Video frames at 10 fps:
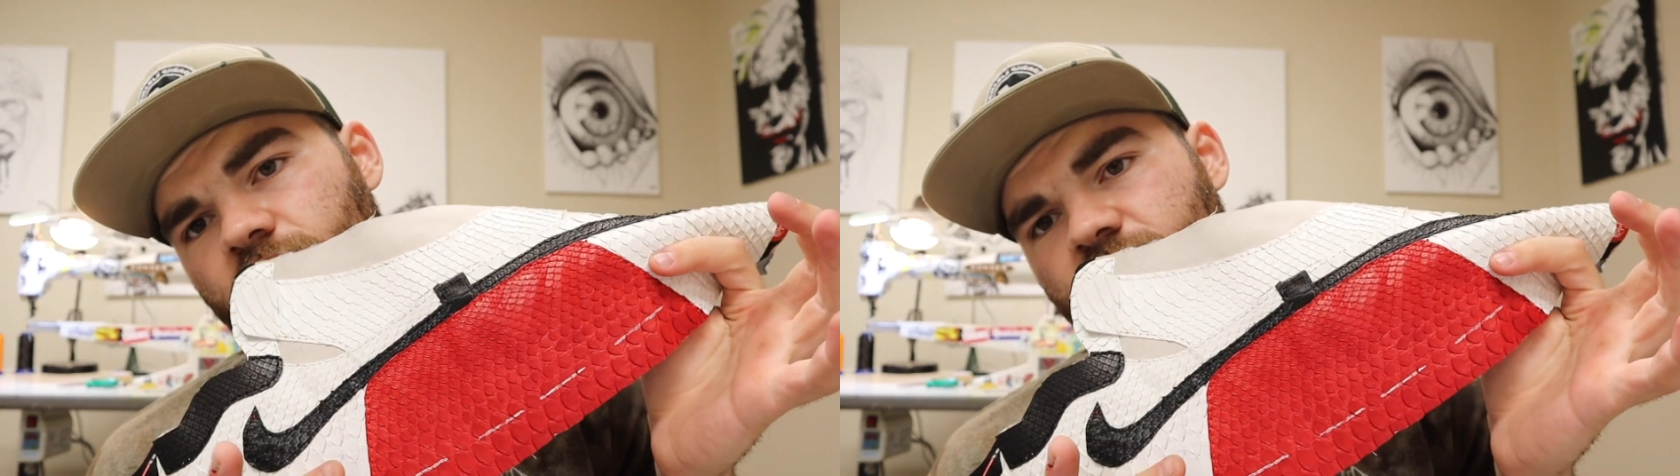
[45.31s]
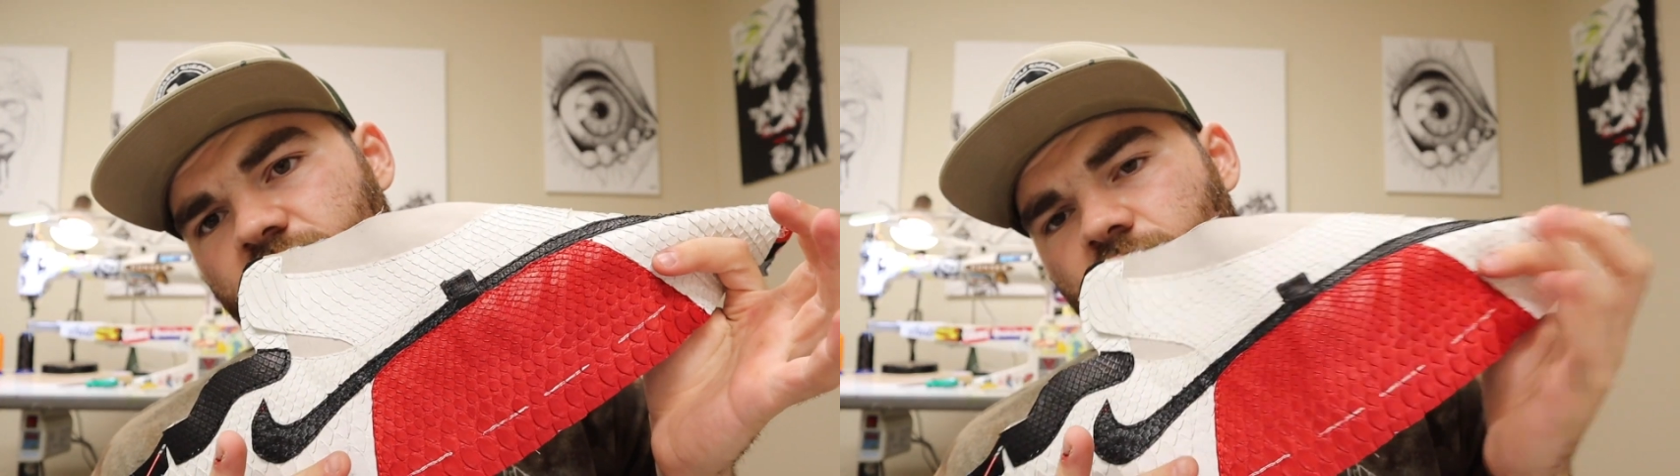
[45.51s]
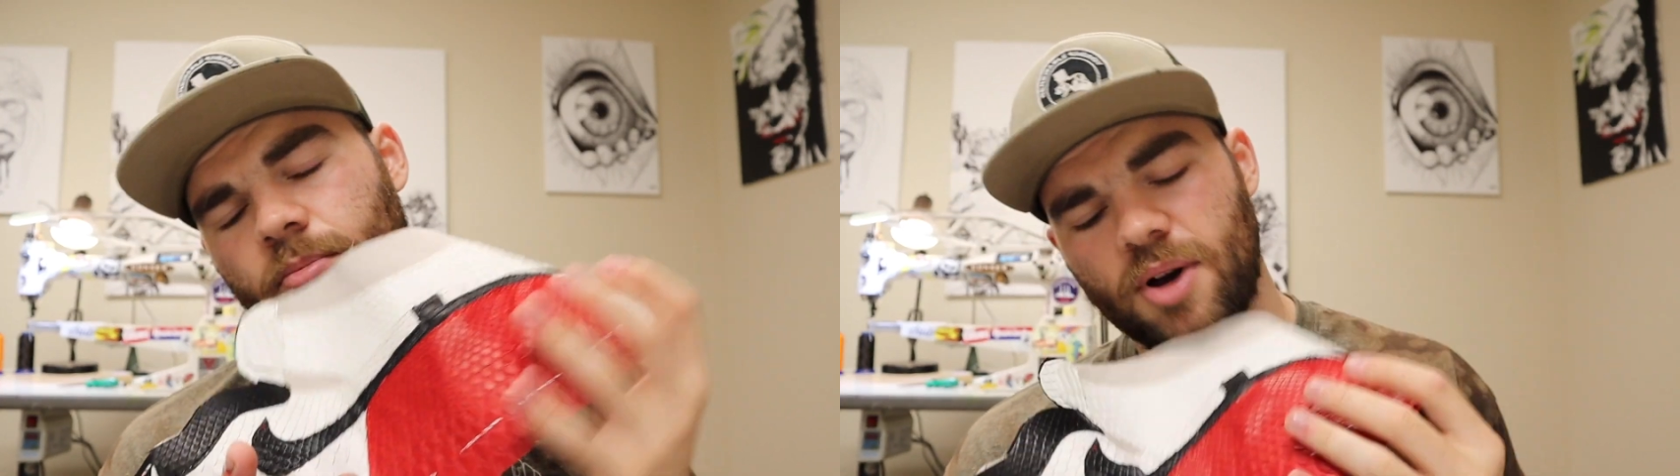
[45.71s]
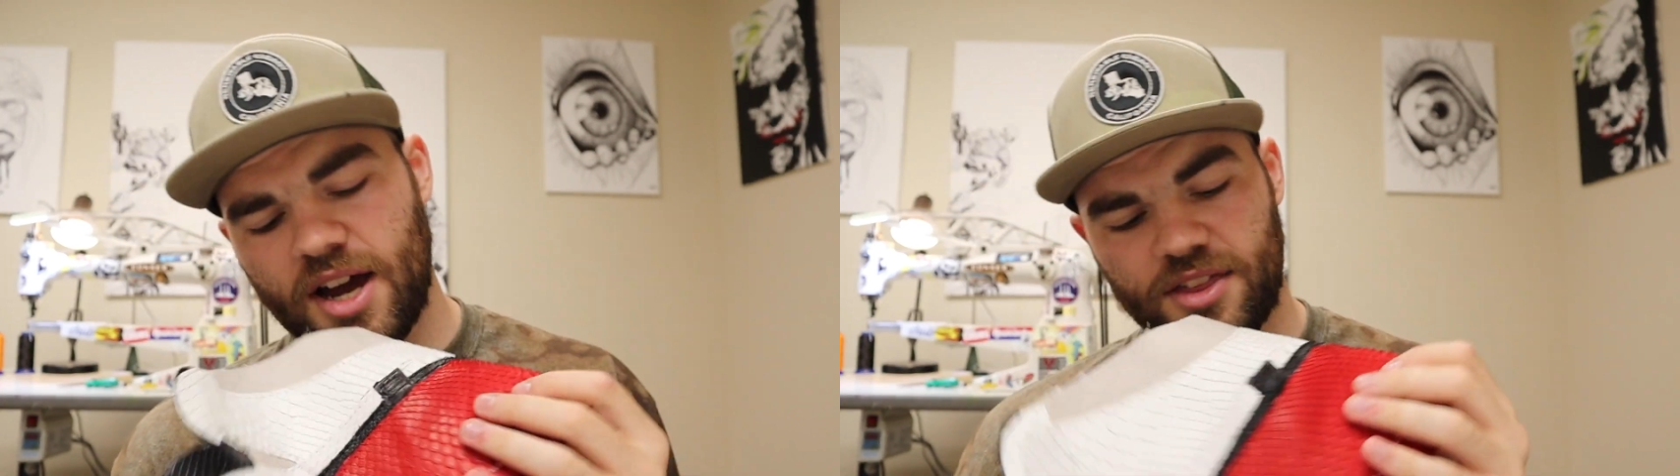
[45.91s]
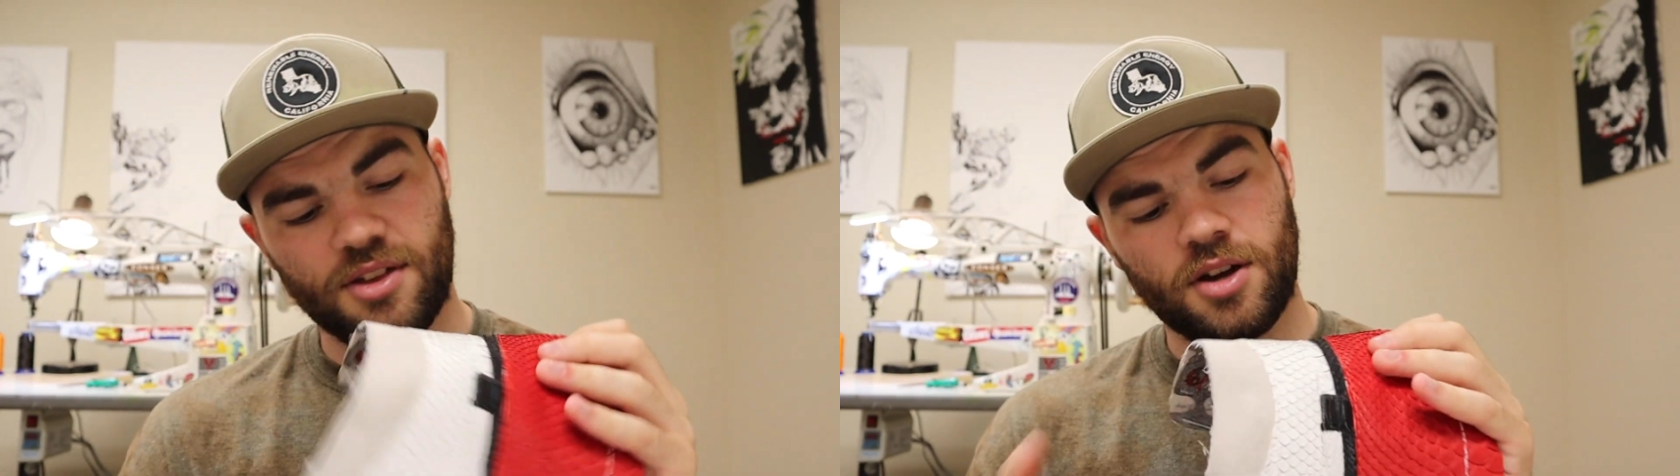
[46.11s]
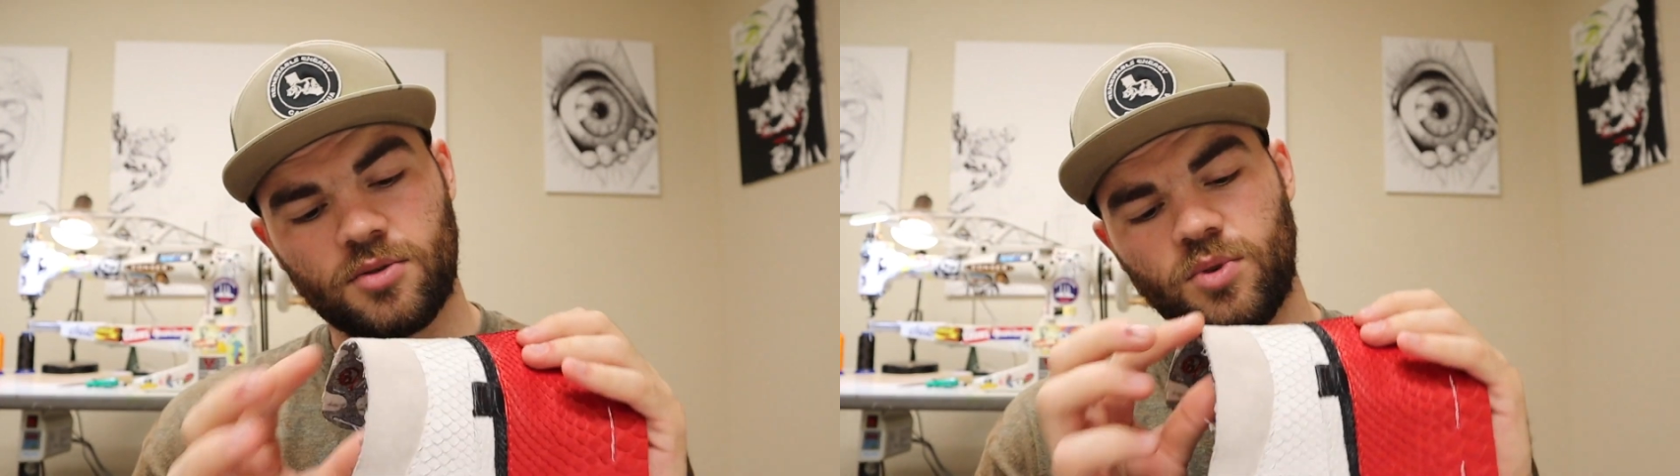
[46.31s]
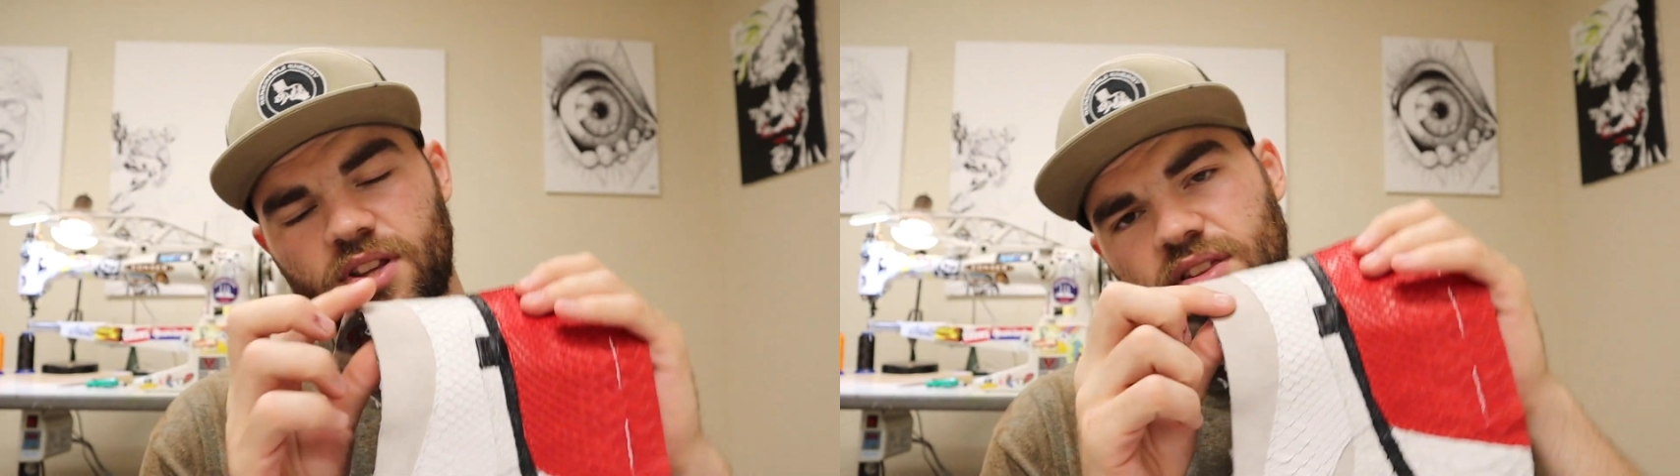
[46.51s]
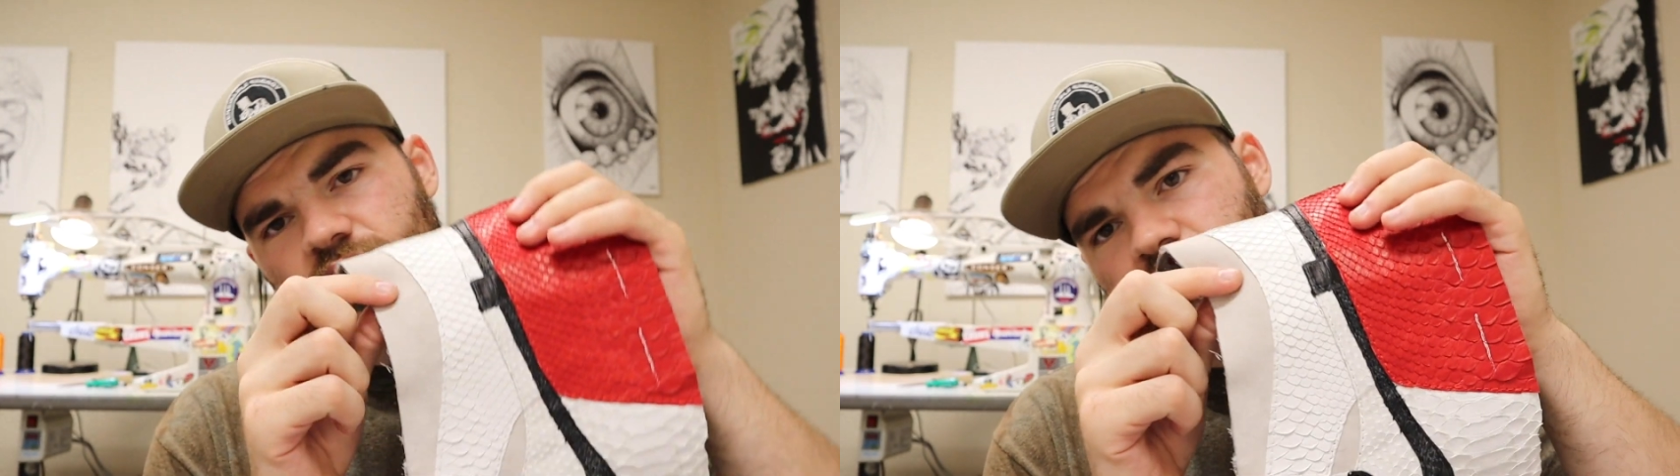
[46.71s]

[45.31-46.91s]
This is all python with